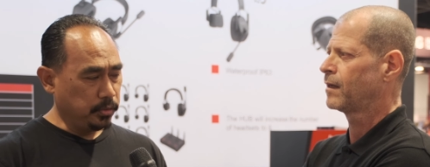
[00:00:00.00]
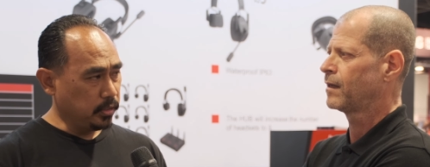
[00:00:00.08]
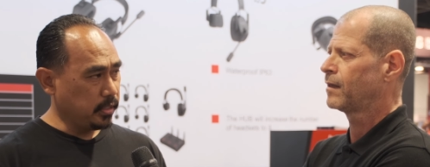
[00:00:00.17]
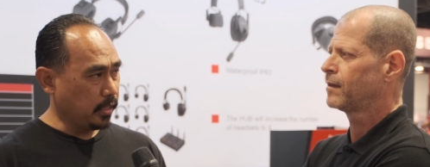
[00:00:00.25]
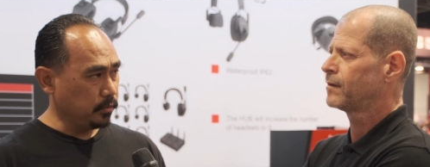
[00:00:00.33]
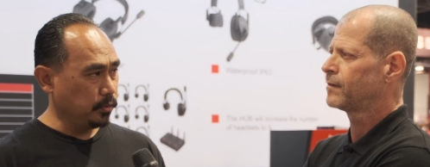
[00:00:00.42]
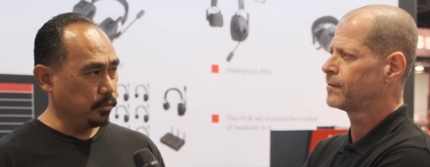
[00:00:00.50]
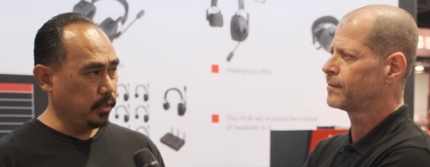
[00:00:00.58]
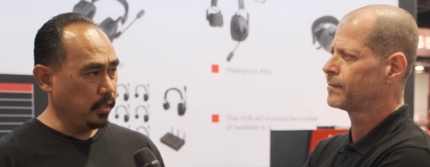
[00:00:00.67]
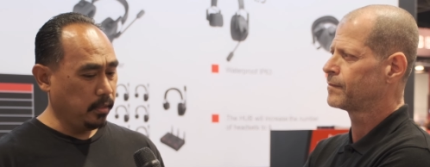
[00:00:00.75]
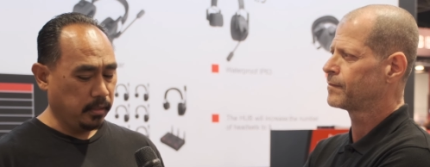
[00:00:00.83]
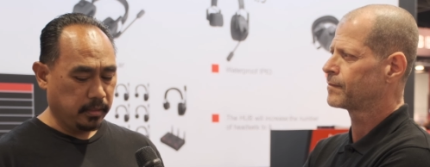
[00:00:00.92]
Speaker 1: could download
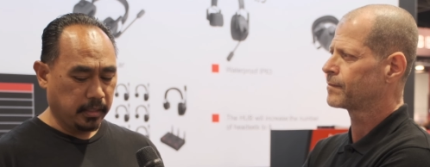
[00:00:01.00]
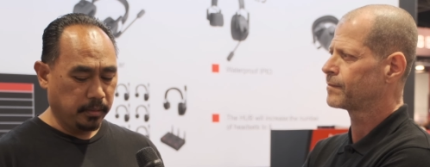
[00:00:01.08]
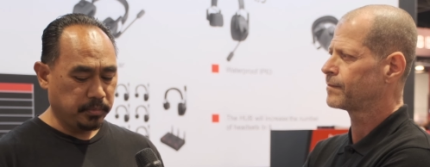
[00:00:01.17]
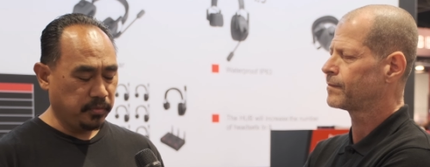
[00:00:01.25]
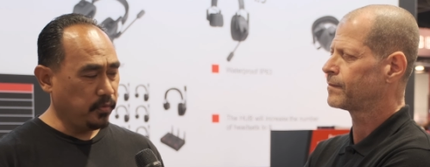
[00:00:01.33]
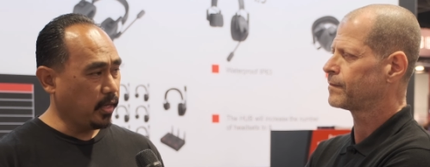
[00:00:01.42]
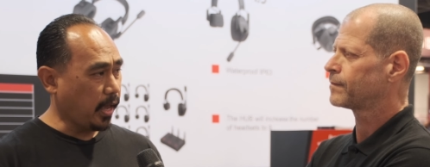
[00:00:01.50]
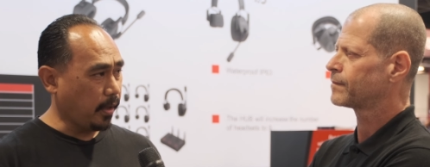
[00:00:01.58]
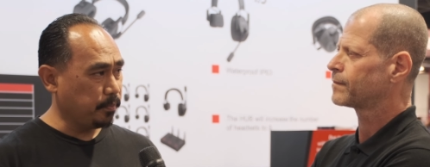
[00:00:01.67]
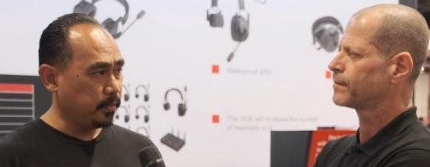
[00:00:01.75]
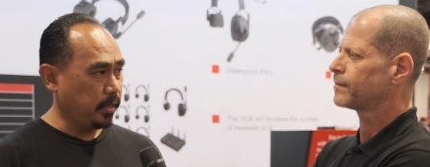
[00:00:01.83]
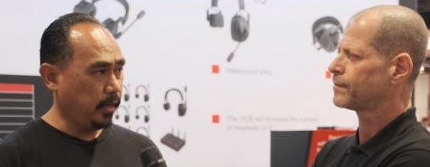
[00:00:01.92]
the CAME-TV
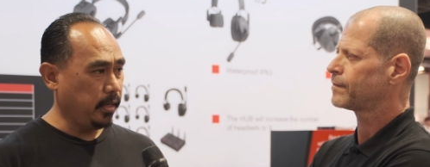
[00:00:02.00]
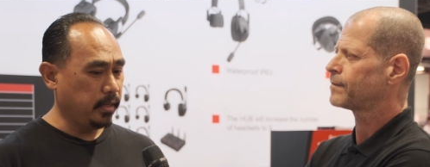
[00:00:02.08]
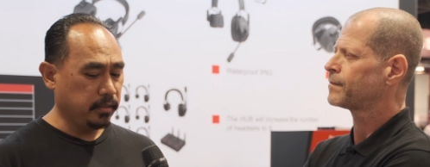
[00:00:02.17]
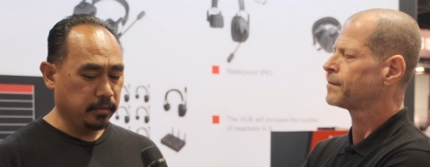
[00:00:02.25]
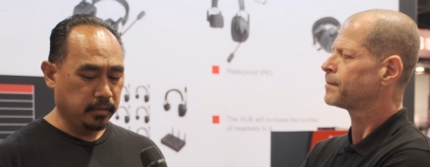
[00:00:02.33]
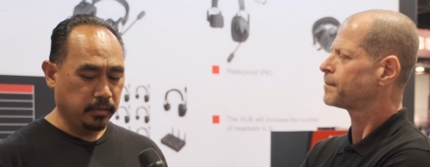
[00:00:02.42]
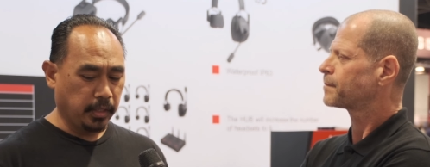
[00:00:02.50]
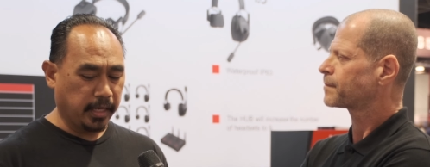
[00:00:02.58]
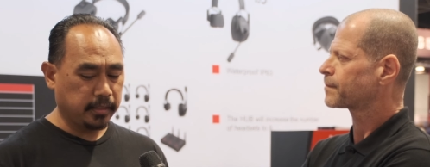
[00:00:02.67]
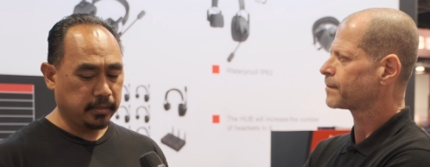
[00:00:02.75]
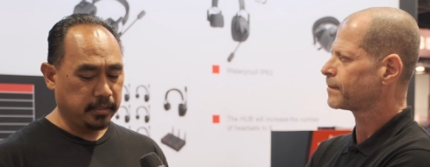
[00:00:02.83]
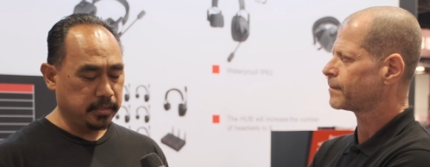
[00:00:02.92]
app and
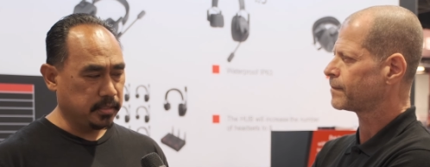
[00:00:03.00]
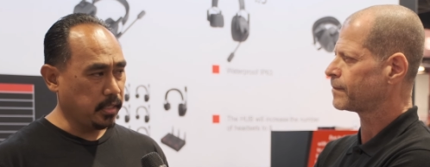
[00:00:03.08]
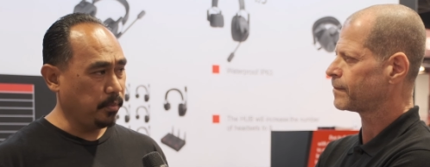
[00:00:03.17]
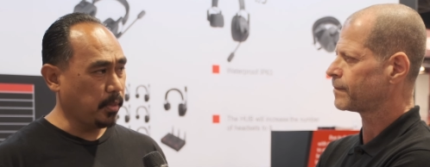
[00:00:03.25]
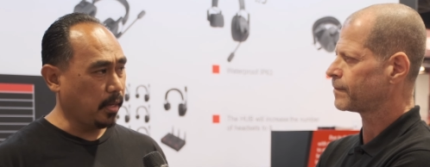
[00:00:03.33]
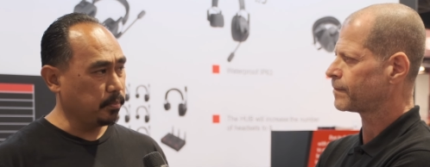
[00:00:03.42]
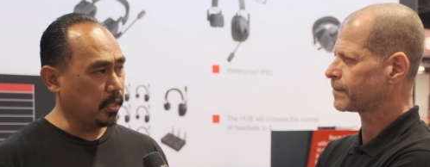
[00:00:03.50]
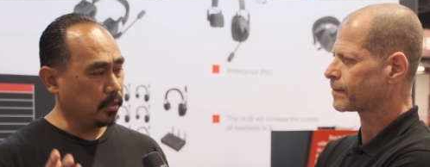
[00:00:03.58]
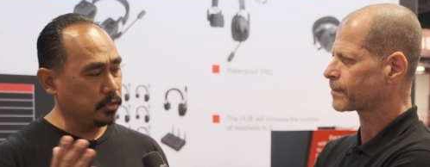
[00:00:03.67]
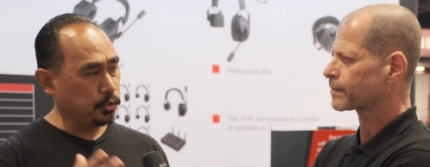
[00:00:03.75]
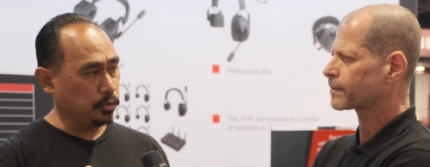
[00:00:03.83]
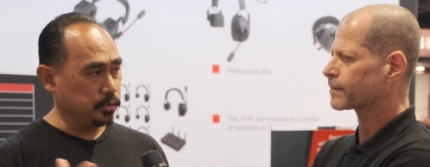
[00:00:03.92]
that is the same app that
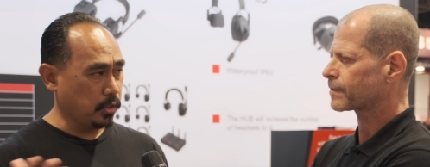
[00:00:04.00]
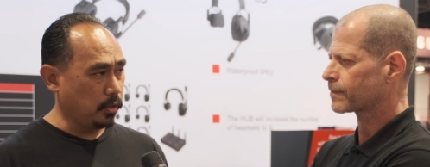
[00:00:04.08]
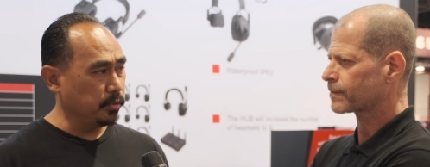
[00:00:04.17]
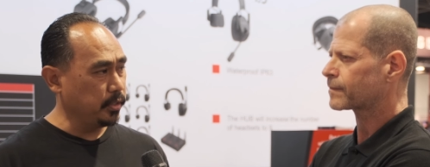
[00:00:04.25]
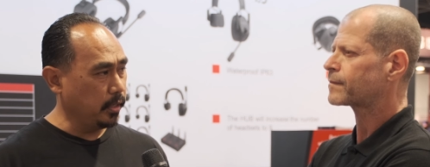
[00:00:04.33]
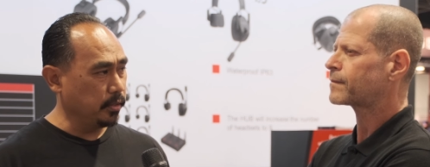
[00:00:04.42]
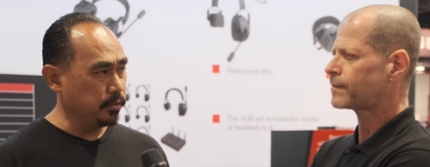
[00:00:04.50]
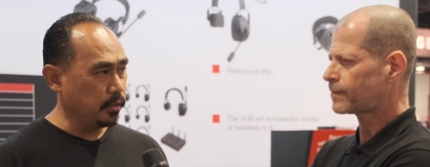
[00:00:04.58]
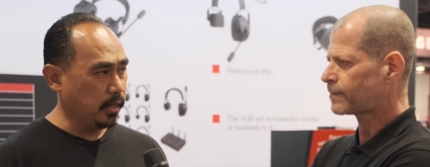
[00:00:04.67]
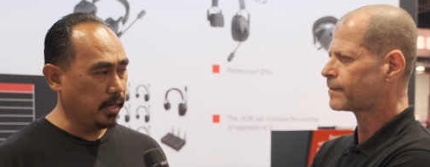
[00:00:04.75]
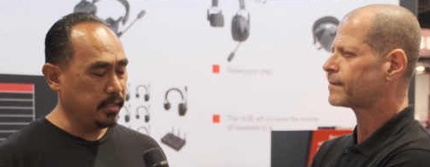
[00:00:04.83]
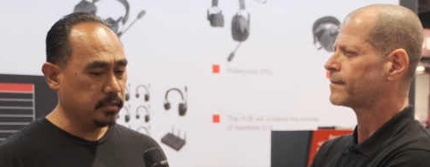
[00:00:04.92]
controls all the other
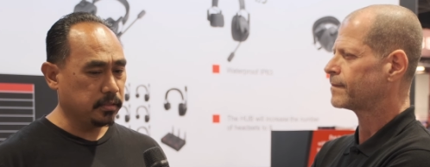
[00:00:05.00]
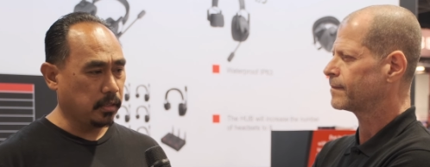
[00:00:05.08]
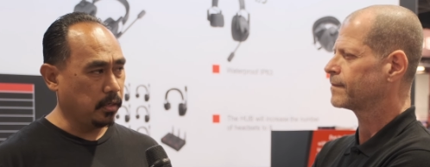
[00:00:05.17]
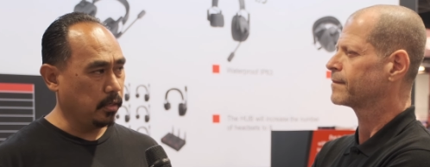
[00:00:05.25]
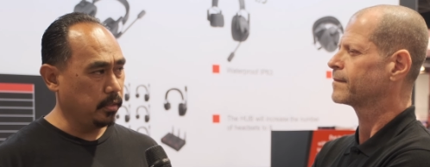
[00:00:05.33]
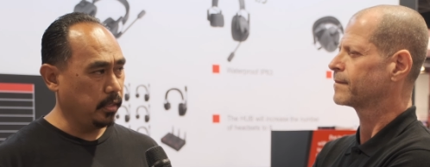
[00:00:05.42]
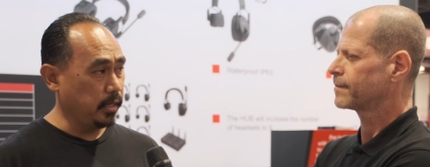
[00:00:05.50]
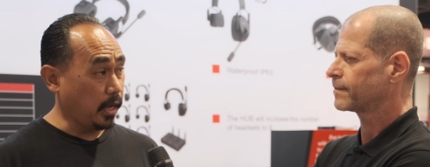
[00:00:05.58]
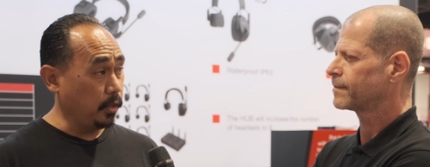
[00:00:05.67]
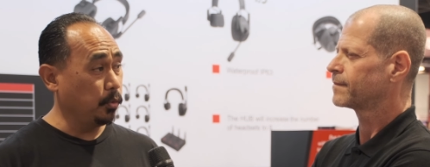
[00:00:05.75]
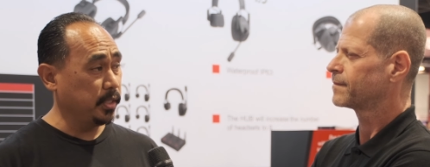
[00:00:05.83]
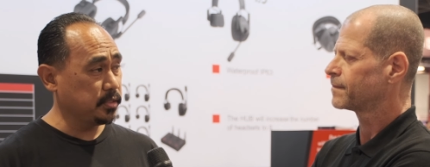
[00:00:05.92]
lights on an
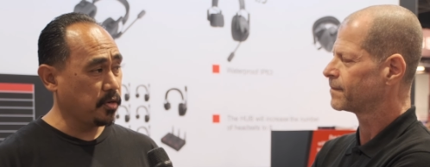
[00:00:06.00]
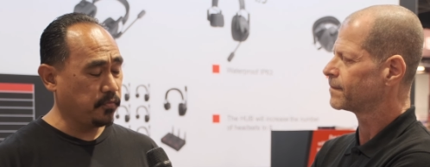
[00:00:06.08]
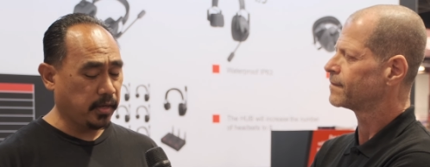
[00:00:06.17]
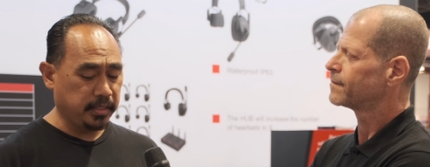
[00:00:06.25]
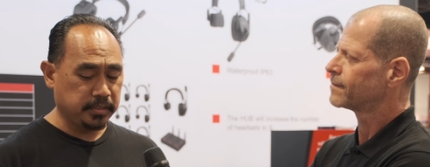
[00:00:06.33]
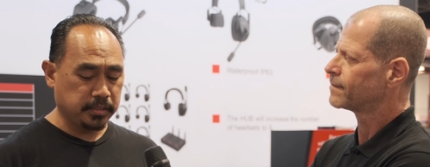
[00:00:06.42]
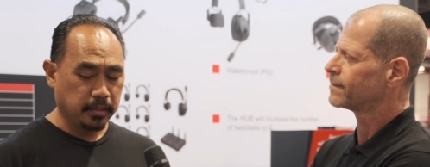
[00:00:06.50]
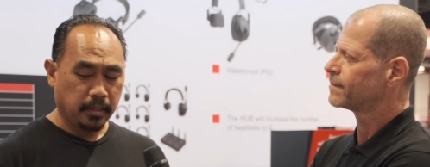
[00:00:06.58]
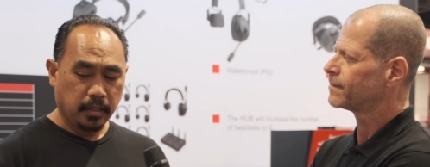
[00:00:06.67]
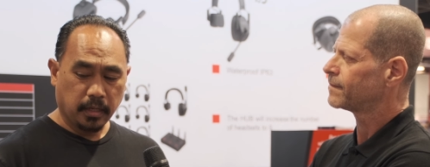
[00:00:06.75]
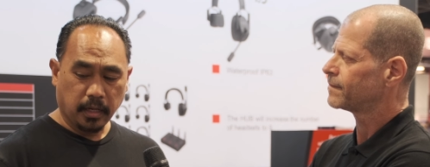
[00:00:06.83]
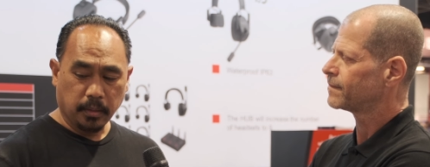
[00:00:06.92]
iOS device
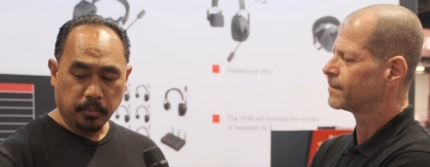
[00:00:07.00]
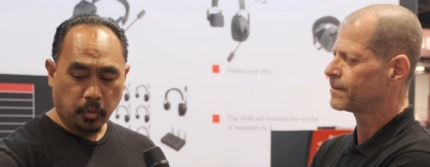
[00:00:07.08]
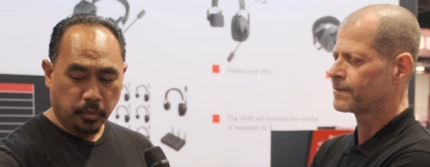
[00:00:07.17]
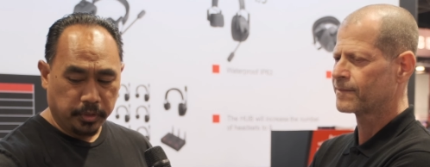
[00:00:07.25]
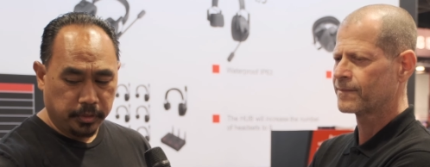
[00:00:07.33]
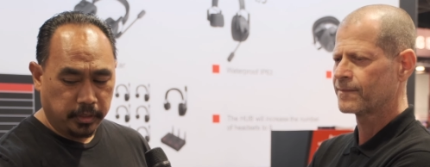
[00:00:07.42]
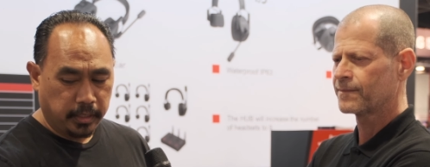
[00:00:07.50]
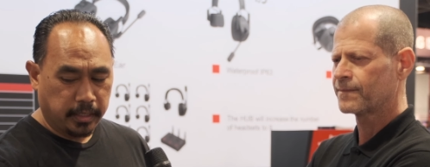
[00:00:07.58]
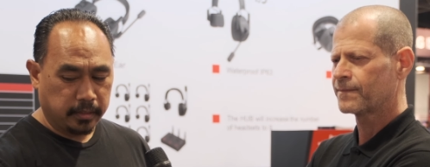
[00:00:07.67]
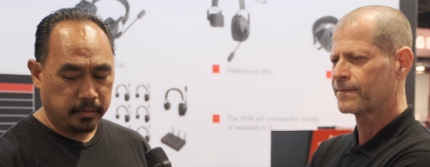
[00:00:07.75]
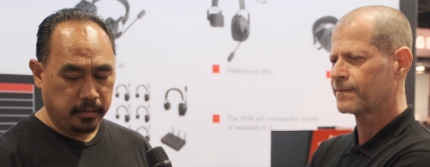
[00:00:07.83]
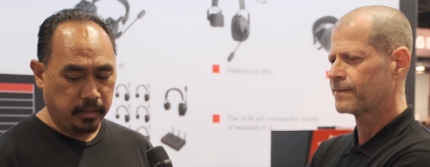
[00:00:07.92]
um, or you can
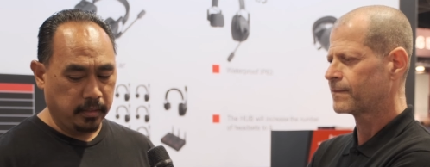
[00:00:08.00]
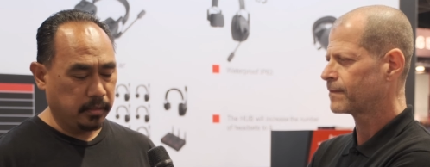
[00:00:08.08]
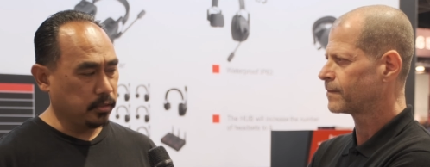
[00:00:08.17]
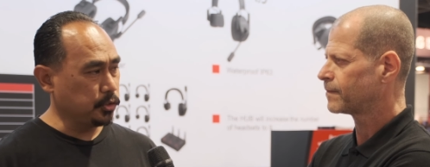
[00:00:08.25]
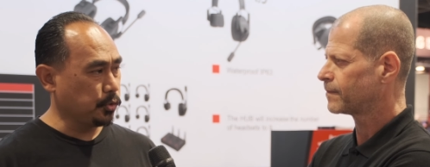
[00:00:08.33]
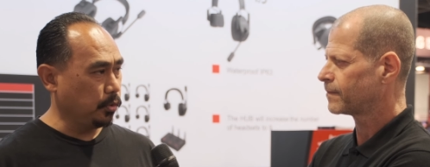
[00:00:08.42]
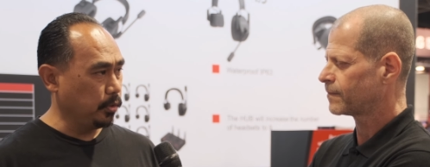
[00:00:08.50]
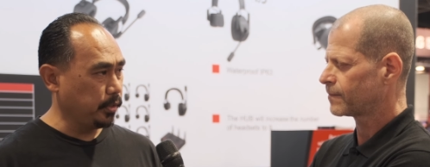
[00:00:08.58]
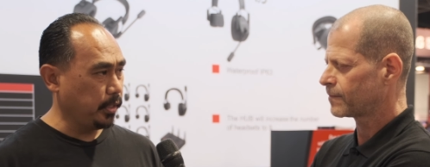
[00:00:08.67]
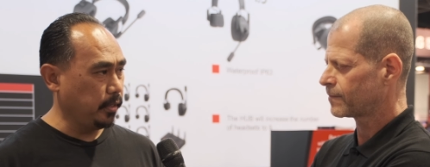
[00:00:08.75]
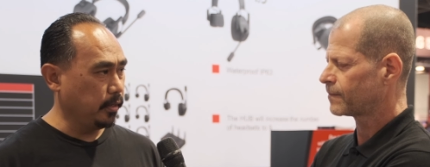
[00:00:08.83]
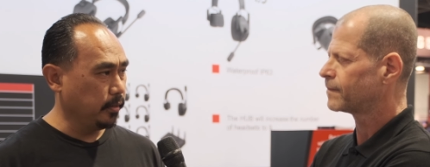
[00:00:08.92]
get the controller
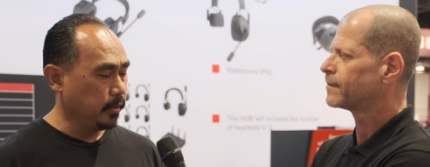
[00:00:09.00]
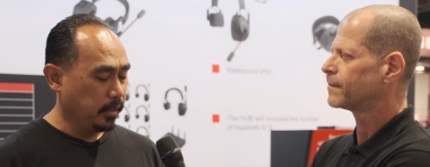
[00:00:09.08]
here.